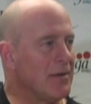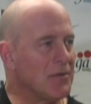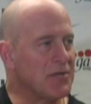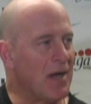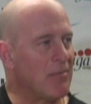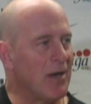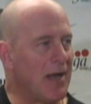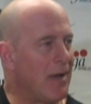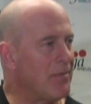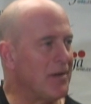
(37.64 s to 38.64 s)
Coach Zamberlin
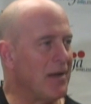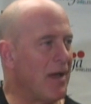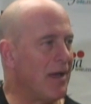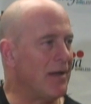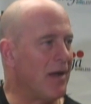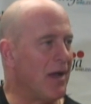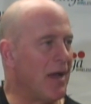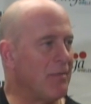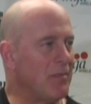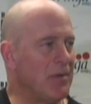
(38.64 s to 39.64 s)
and I
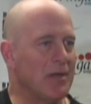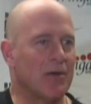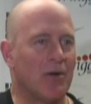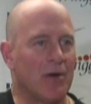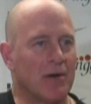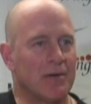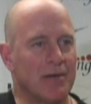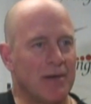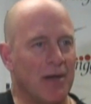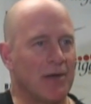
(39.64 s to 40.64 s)
happened to be in the car,
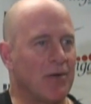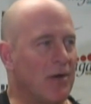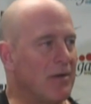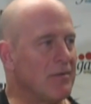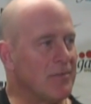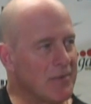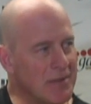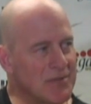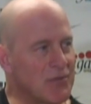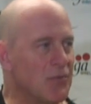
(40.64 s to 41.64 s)
got a call, we're
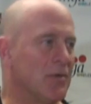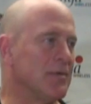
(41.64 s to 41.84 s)
in the school.